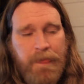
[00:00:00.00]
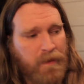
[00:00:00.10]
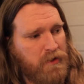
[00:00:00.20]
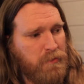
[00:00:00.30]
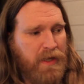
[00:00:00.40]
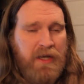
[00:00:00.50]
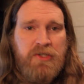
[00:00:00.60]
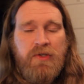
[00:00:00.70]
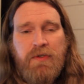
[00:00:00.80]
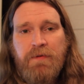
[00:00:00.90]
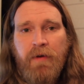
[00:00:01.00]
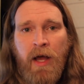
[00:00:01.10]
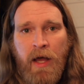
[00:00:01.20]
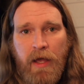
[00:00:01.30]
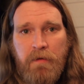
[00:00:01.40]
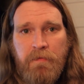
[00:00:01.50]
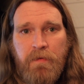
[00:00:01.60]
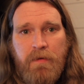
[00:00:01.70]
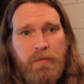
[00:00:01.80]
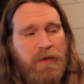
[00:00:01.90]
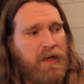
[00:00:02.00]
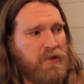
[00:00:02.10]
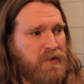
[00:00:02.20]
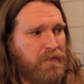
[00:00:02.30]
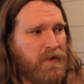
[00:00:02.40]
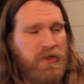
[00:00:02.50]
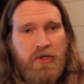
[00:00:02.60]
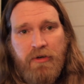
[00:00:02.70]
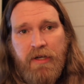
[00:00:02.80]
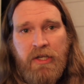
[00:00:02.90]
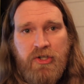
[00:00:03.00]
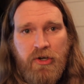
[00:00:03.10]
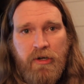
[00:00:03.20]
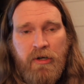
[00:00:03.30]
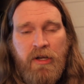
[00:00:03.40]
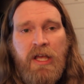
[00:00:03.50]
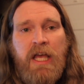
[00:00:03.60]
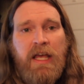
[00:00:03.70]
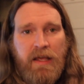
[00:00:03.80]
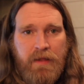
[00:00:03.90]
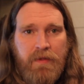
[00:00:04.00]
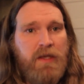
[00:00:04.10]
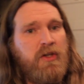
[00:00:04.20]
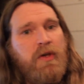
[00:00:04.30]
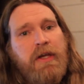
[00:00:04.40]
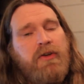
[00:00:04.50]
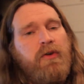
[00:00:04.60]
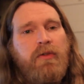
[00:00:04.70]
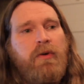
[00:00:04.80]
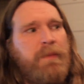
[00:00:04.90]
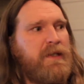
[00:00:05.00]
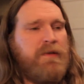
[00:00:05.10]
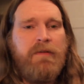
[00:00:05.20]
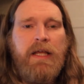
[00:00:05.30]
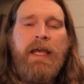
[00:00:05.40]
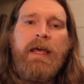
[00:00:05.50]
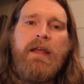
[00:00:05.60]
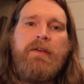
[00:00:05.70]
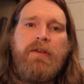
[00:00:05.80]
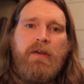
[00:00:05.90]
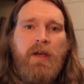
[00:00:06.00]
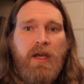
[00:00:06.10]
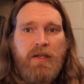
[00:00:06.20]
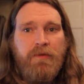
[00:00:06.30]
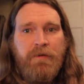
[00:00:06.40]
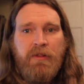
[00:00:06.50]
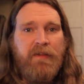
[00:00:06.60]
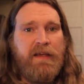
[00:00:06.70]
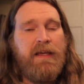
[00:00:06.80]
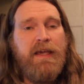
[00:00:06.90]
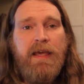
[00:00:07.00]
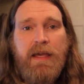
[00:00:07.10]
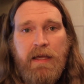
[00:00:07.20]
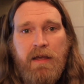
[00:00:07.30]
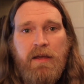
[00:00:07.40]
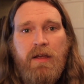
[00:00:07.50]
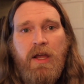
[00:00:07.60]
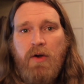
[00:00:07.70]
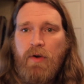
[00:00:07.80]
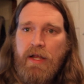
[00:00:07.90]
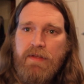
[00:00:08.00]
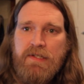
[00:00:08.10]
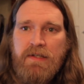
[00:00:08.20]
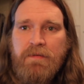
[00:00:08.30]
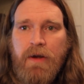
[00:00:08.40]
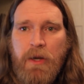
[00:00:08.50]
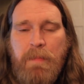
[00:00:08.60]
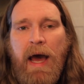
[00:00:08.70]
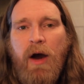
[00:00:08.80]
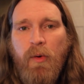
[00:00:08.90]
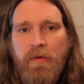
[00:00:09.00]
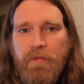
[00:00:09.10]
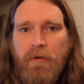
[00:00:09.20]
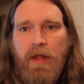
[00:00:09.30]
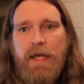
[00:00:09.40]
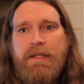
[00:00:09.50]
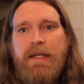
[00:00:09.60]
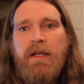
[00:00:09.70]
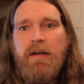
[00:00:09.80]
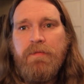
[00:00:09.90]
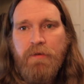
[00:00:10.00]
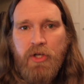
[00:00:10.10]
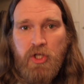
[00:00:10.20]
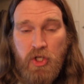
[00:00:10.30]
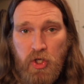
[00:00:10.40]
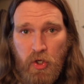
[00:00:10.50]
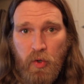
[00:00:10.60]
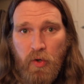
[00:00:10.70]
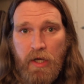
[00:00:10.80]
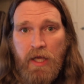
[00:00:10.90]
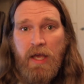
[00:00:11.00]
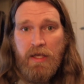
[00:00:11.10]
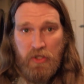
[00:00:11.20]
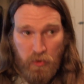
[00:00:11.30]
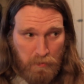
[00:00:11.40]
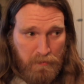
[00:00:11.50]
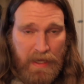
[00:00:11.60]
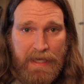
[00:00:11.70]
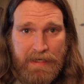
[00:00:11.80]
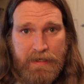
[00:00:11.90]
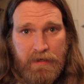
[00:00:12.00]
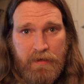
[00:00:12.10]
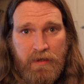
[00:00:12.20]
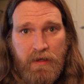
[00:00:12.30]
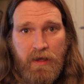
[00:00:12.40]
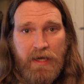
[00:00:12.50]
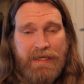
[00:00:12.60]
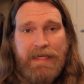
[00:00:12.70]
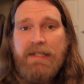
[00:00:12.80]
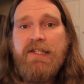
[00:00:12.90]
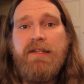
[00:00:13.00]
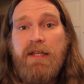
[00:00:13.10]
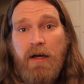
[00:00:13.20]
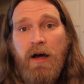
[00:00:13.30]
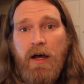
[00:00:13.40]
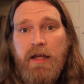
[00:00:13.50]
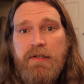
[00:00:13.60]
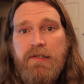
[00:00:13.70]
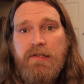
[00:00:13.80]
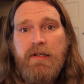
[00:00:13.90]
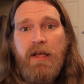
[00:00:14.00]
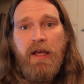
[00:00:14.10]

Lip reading: you manage to survive, you manage to finish your indenture, and then you get your own little piece of land, you're feeling like a king, right? This is a very powerful idea for you. You made it against the odds.